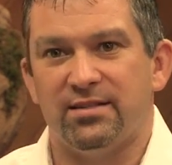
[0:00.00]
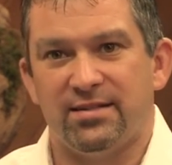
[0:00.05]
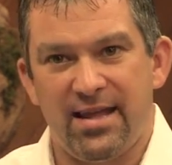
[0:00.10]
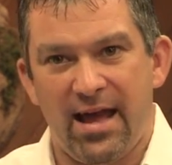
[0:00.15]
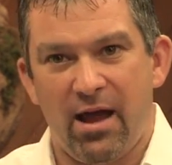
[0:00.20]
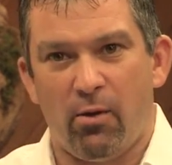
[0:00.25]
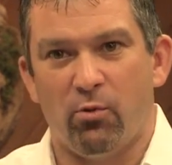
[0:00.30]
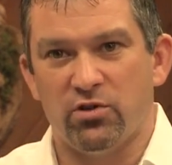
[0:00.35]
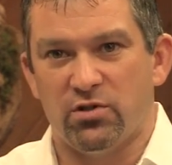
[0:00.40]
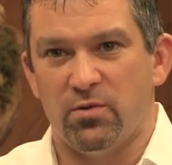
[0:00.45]

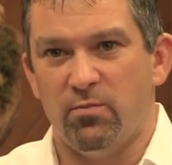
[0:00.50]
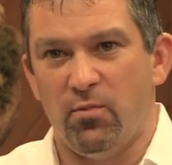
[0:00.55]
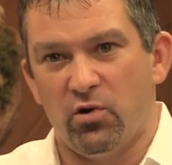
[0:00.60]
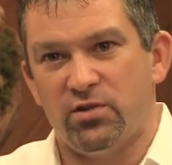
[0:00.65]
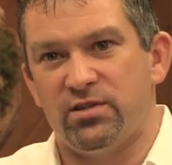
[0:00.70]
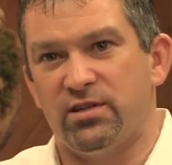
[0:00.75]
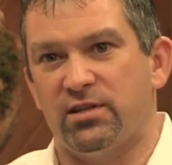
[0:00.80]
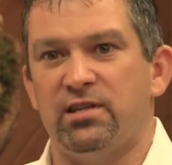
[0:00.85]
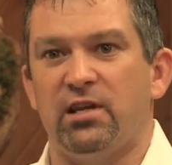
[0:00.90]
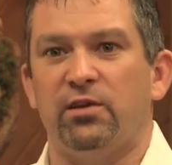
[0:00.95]
That was the most
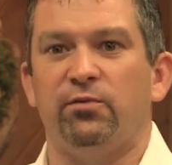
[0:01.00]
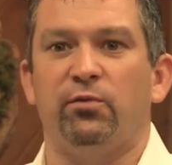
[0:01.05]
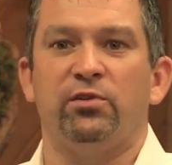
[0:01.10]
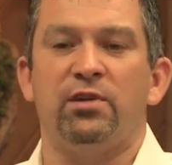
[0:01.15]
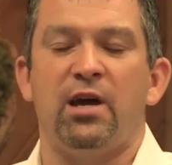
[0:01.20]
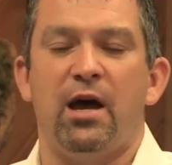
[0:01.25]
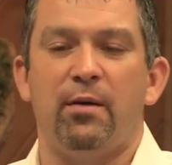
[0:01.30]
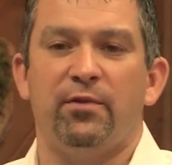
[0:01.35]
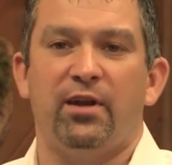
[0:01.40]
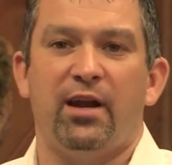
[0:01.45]
successful
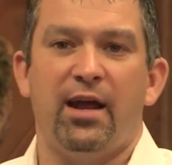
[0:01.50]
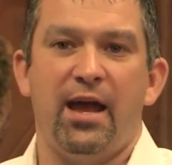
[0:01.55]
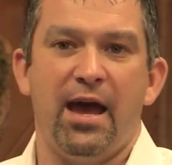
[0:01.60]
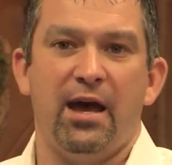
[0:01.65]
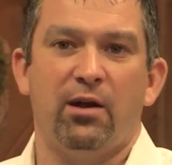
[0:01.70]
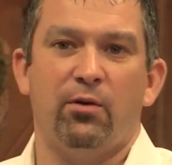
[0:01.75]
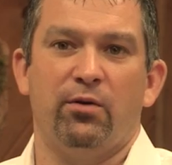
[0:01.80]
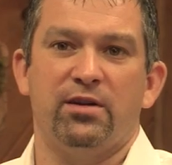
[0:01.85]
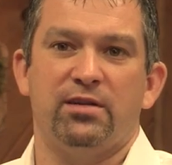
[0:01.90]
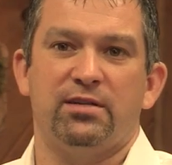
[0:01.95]
time that I
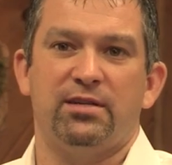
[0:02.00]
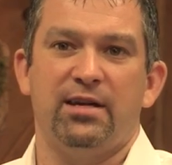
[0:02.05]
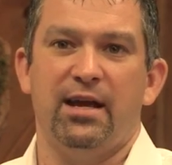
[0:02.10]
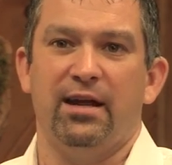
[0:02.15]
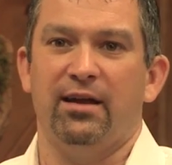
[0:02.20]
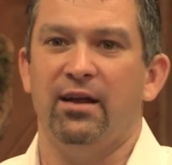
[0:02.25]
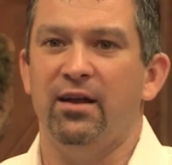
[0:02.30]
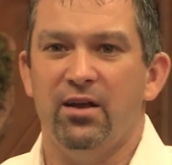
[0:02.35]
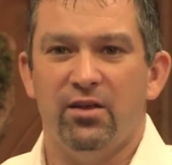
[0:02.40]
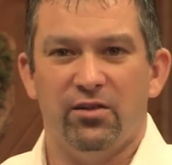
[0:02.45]
had on a stand.